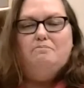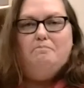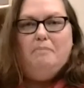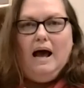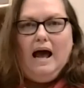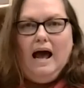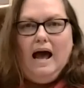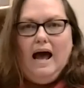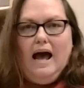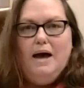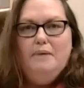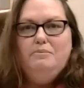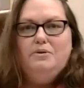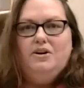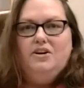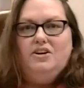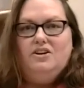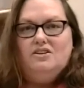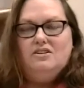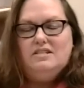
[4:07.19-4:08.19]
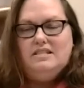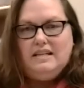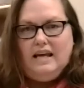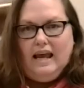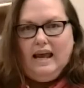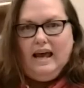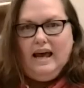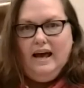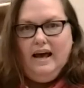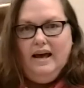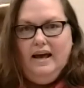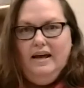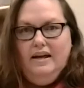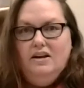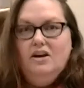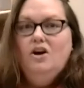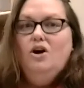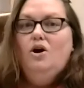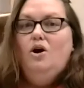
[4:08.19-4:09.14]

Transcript: mom or your dad